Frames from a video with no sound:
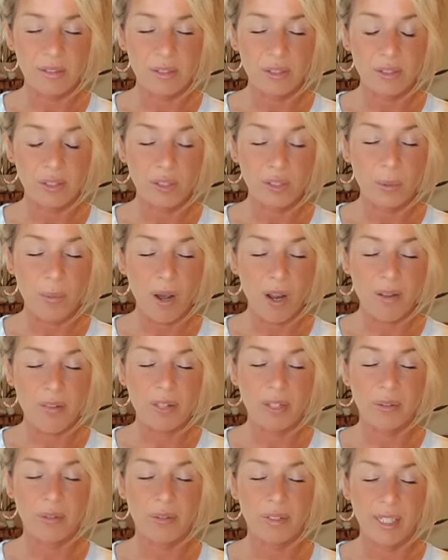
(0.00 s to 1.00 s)
You are the
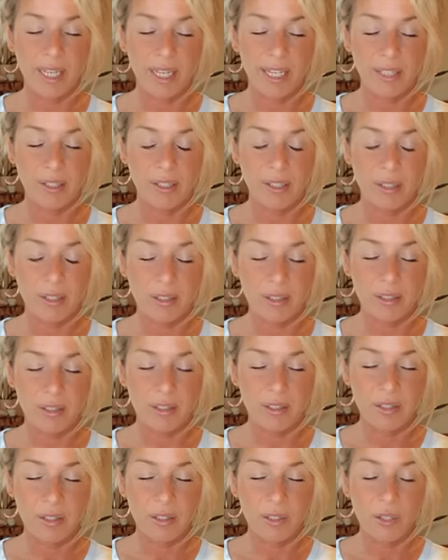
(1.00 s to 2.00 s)
creator.
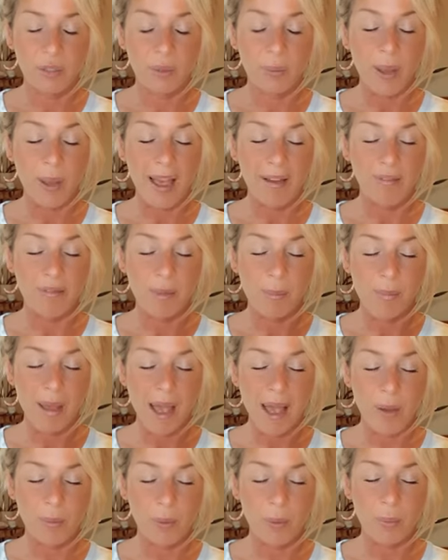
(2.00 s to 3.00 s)
You have the
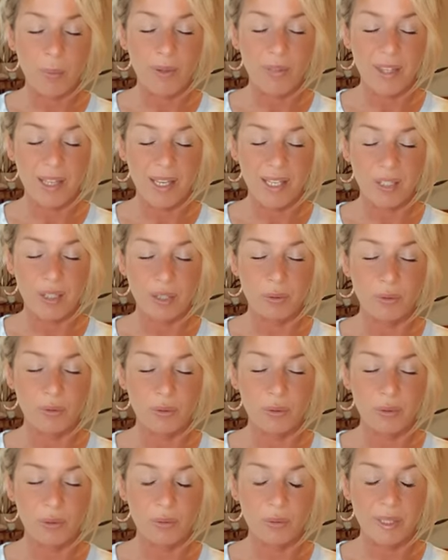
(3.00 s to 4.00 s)
power within you to
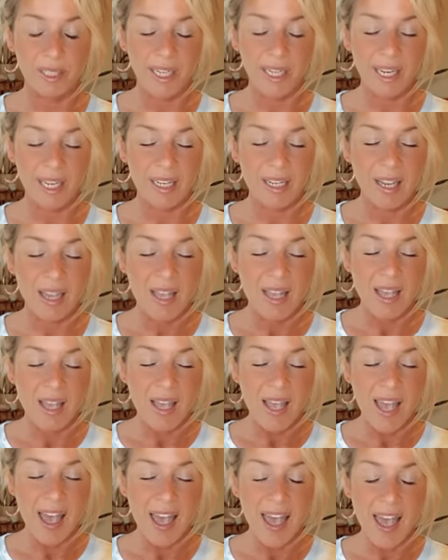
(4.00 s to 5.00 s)
create
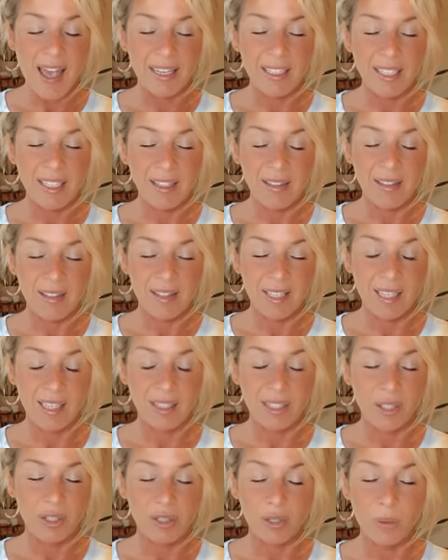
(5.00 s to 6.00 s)

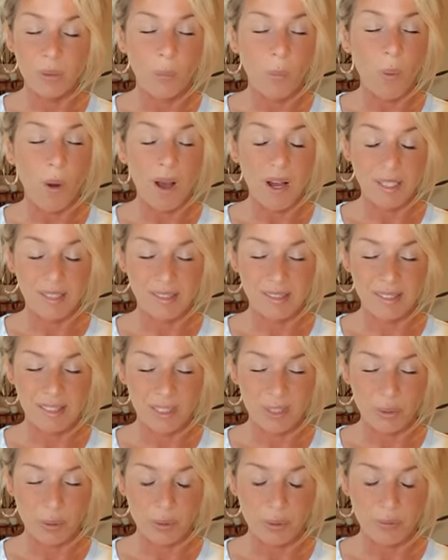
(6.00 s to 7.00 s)
anything you want
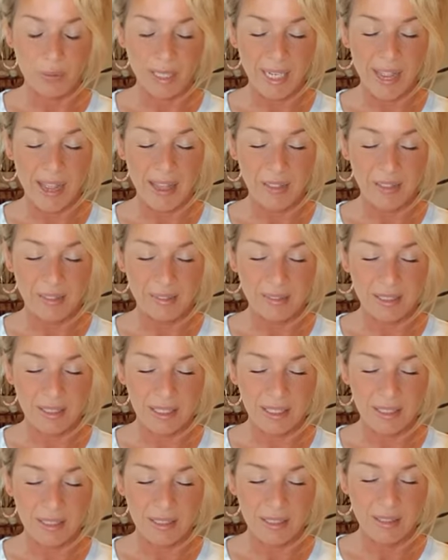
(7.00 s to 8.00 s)
in your reality.
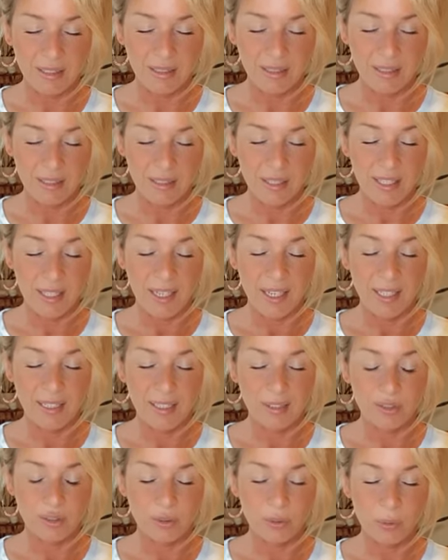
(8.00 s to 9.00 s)
It
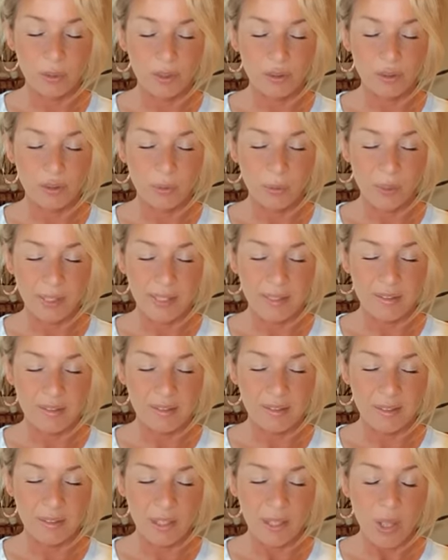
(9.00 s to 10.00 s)
is your
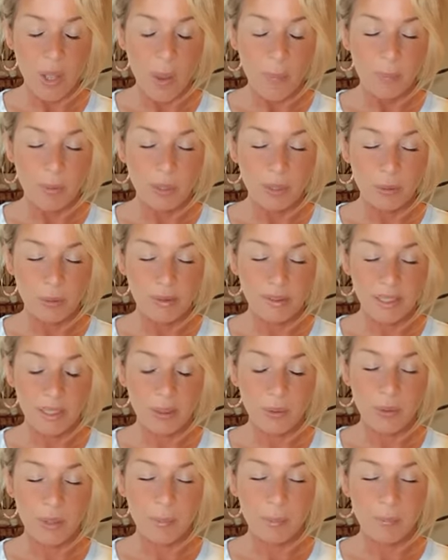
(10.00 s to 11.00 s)
choice, but using
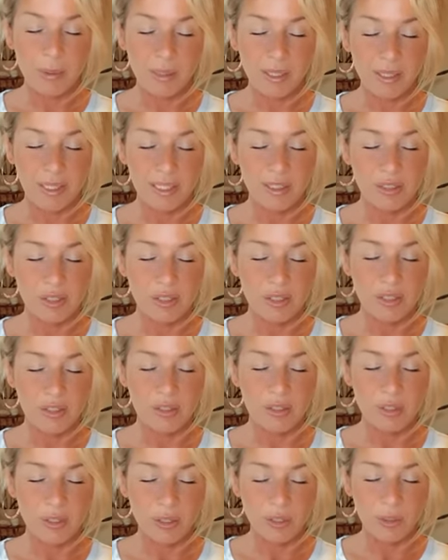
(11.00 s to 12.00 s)
your ability to
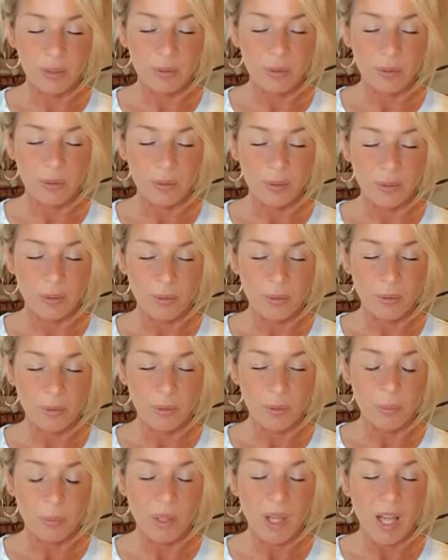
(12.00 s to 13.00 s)
discern
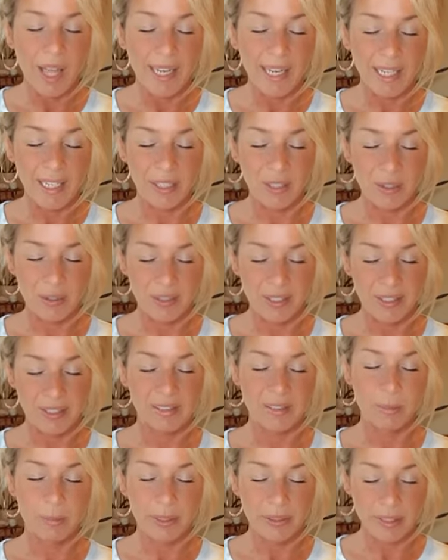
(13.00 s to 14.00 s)
will heighten your
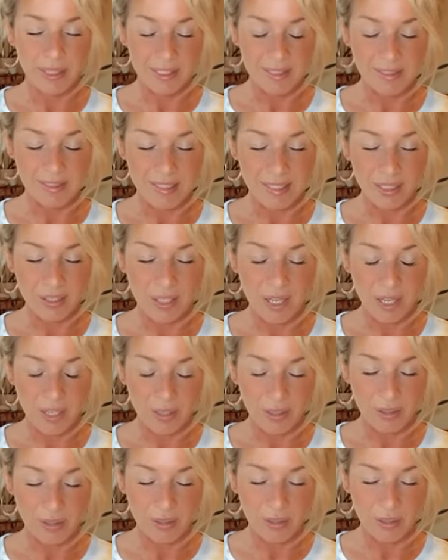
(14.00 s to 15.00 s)
experience here
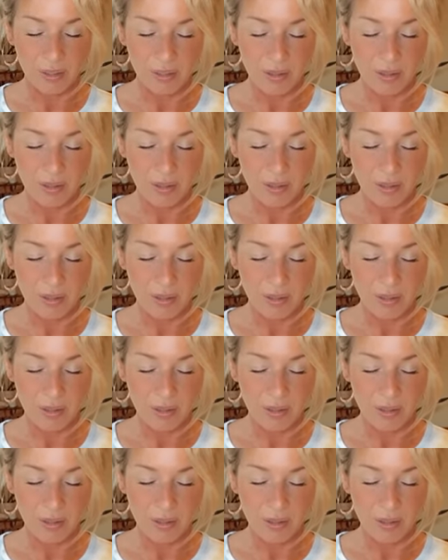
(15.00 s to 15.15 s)
on earth.